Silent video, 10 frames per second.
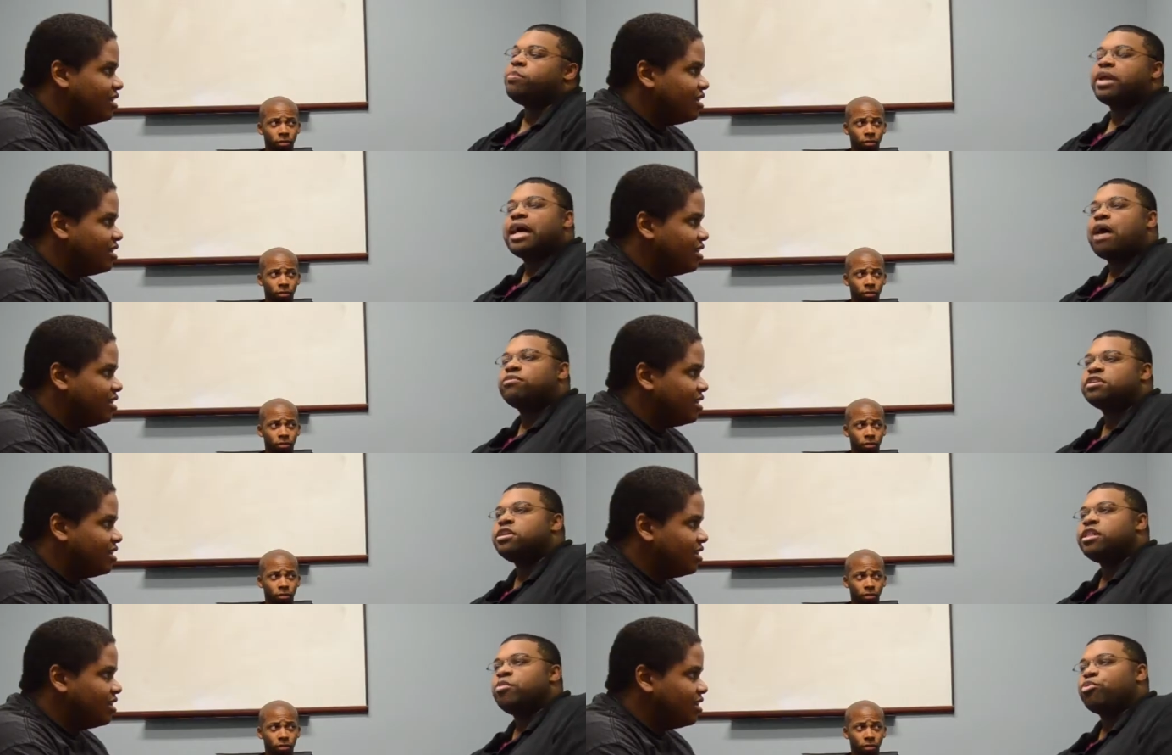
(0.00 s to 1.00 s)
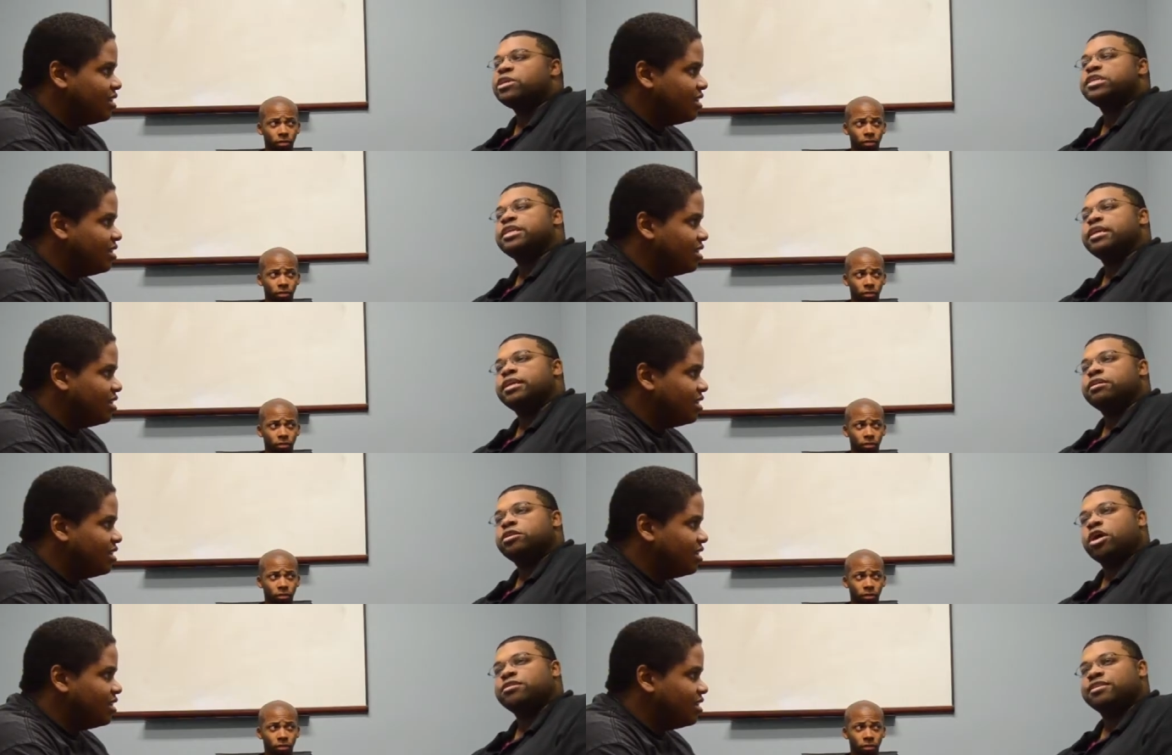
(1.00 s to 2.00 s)
Speaker 1: but I, I was under the impression that
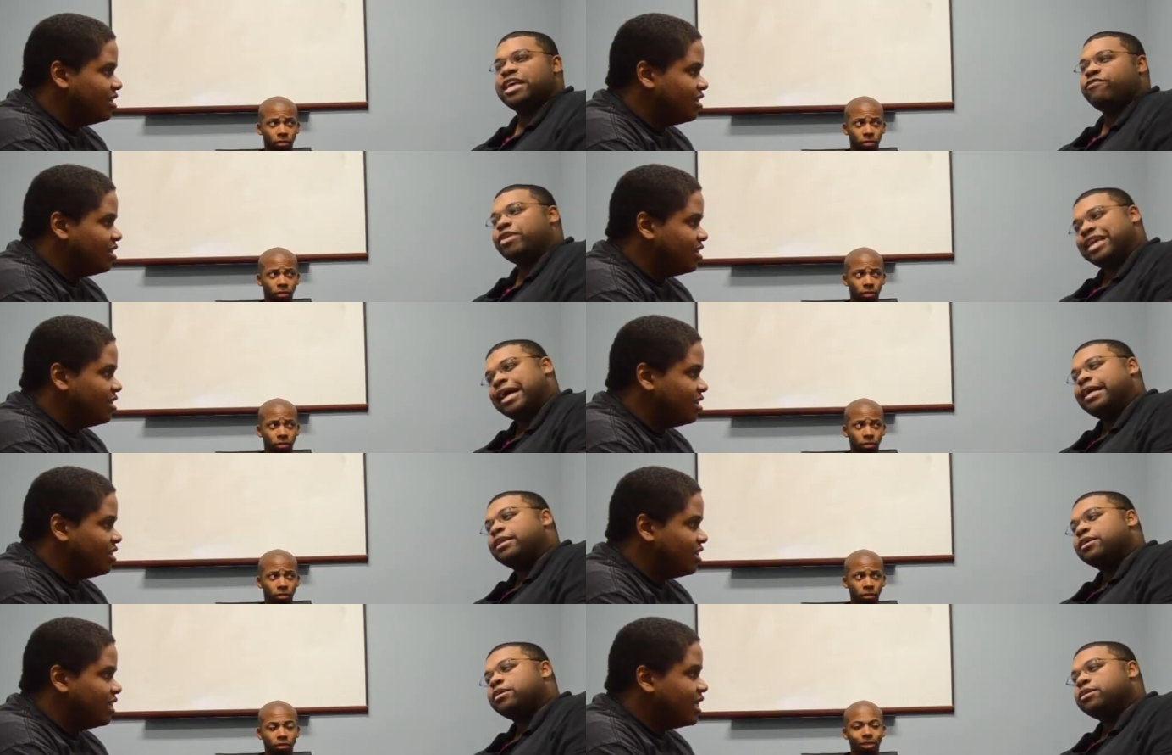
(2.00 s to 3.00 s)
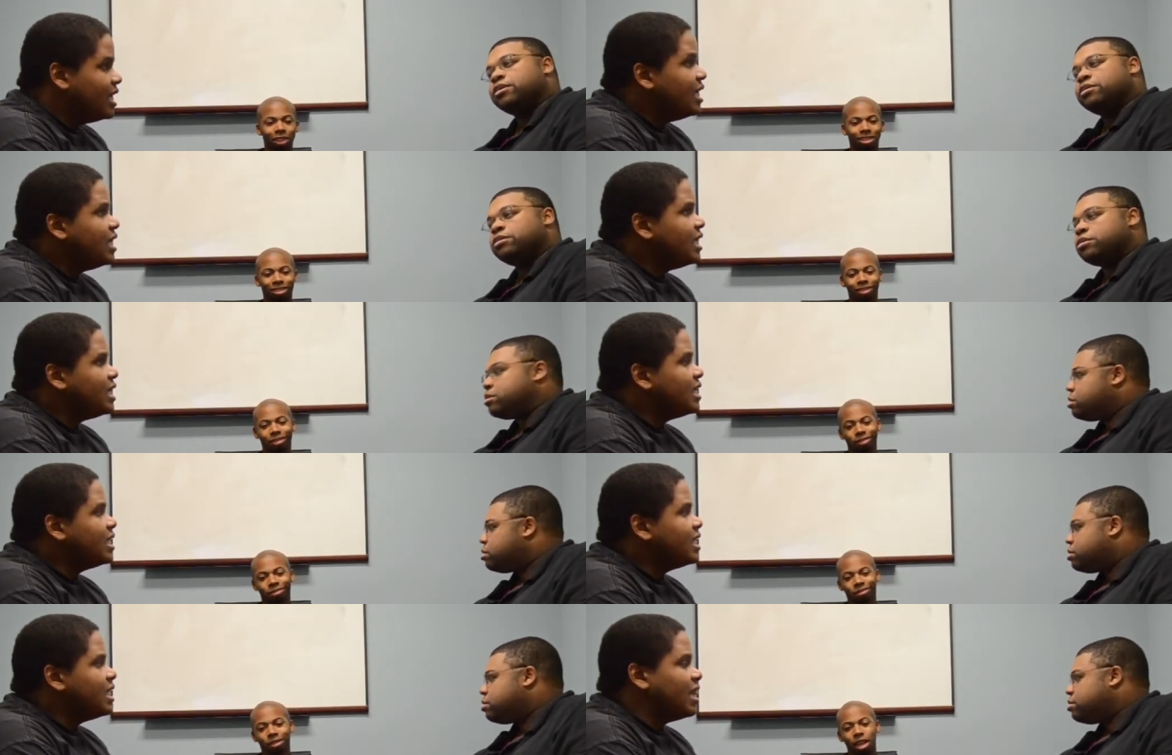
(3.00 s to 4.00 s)
Charles Xavier died
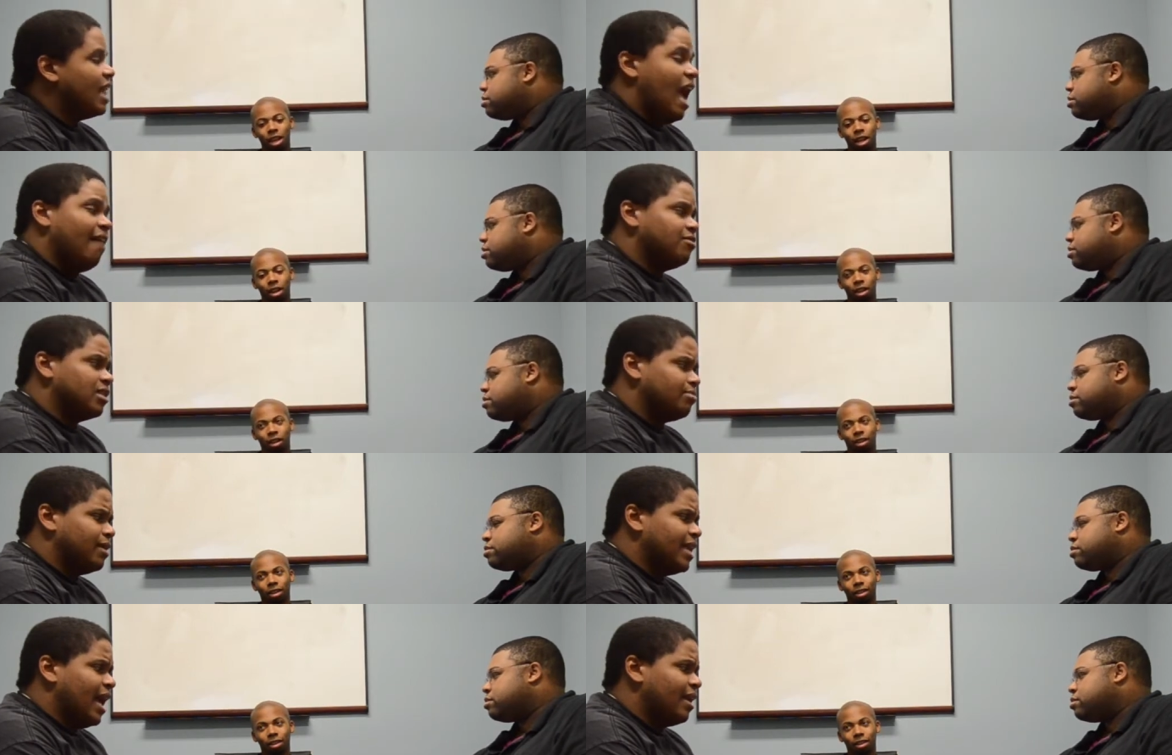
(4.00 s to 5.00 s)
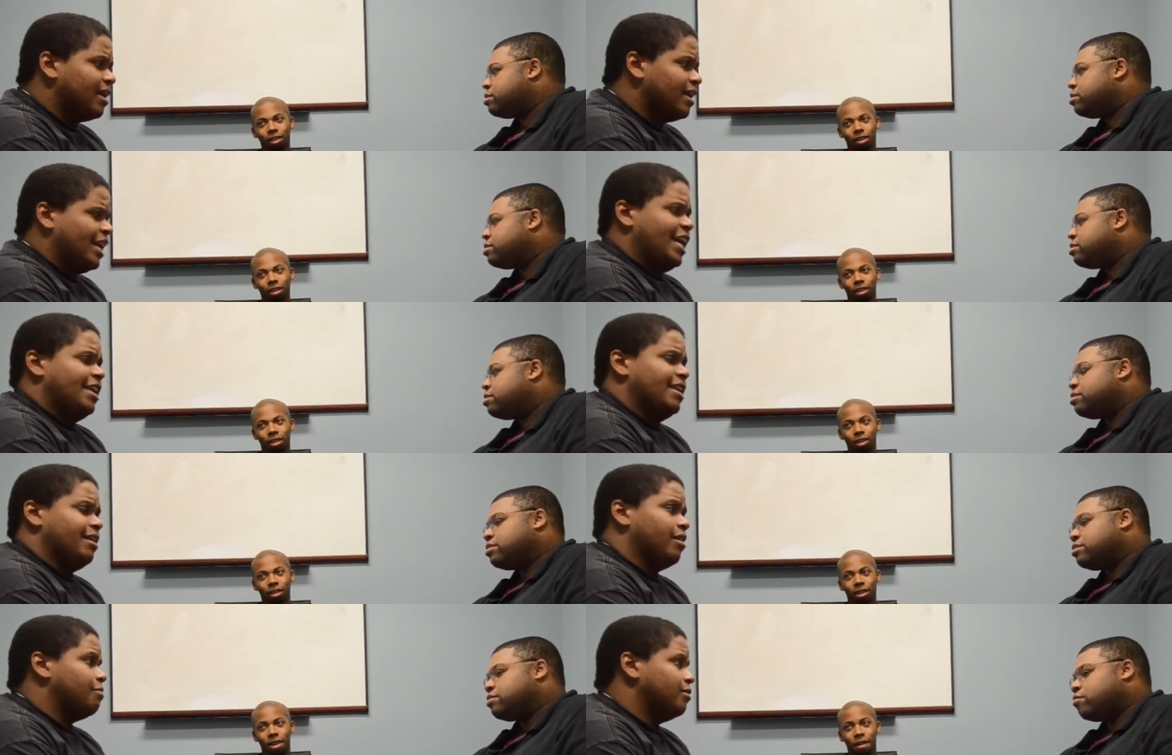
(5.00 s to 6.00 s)
Speaker 2: they have to explain that, and
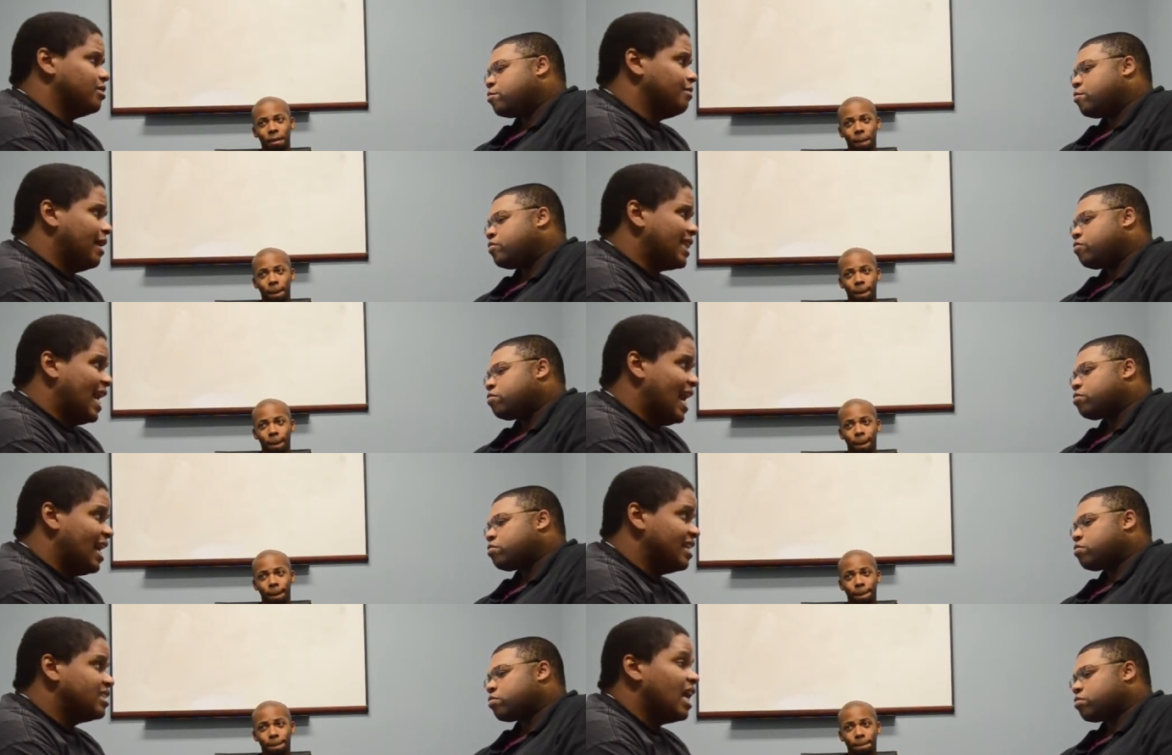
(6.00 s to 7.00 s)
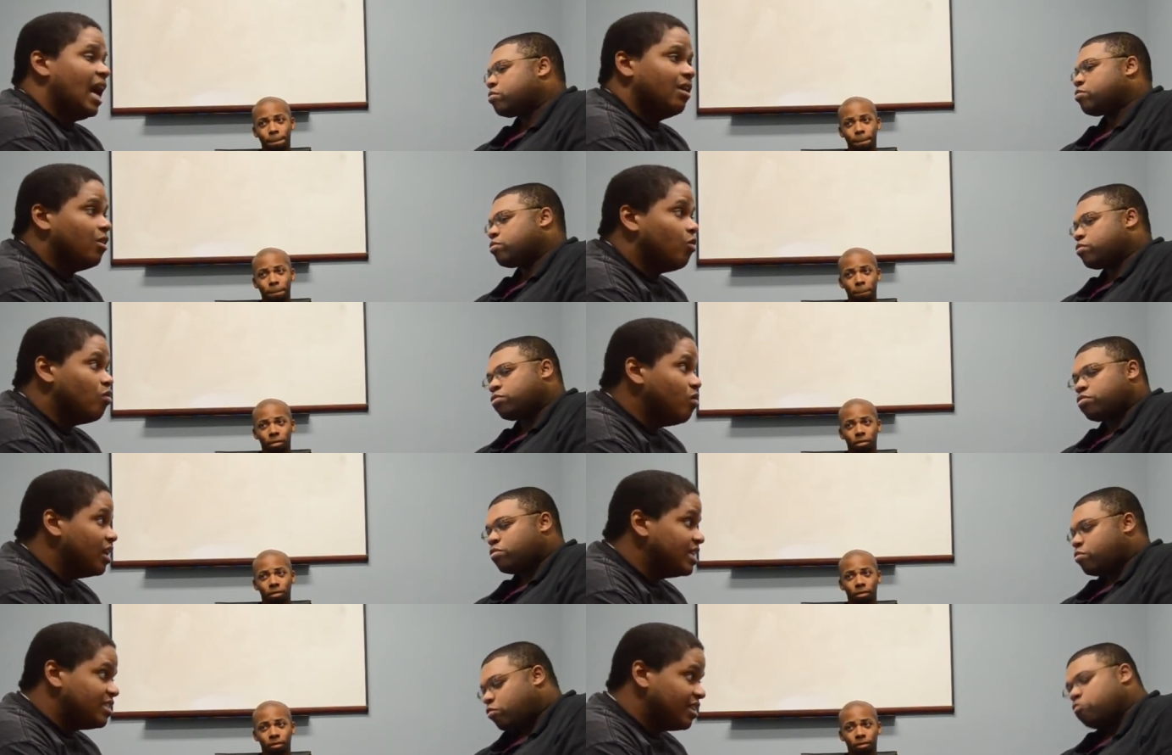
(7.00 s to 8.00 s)
they're gonna pull something out their ass. I don't know
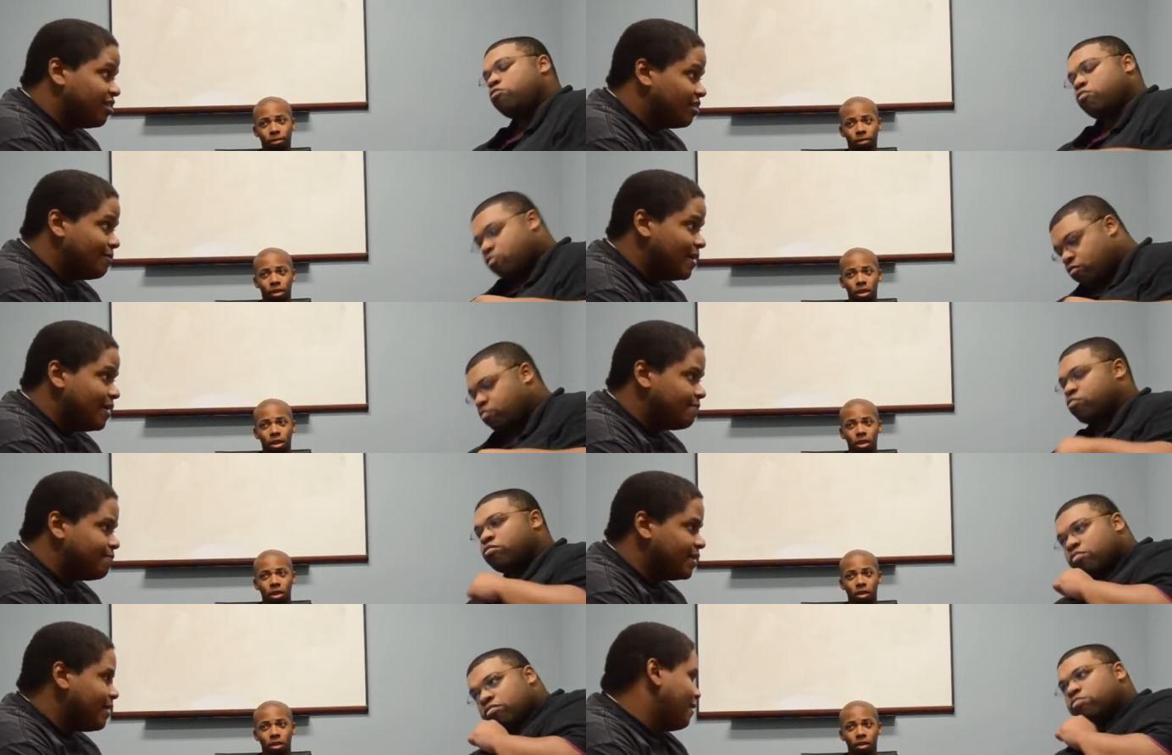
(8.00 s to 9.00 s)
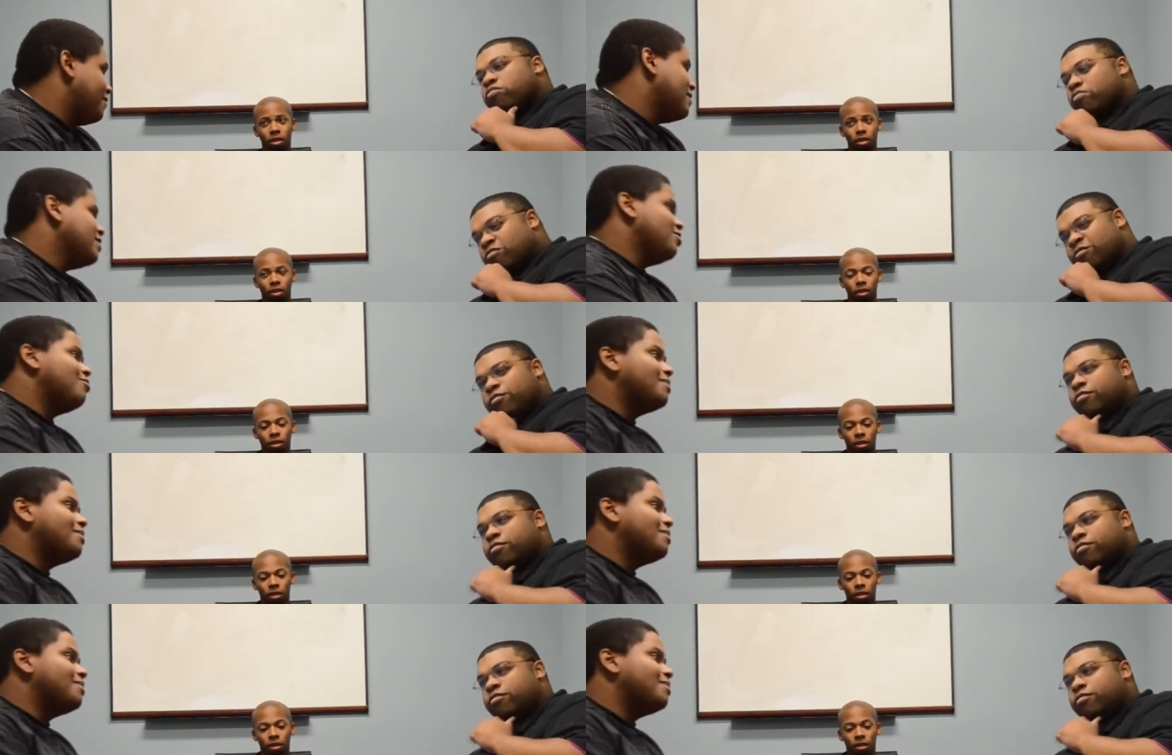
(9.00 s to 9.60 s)
what it's gonna be, but it, know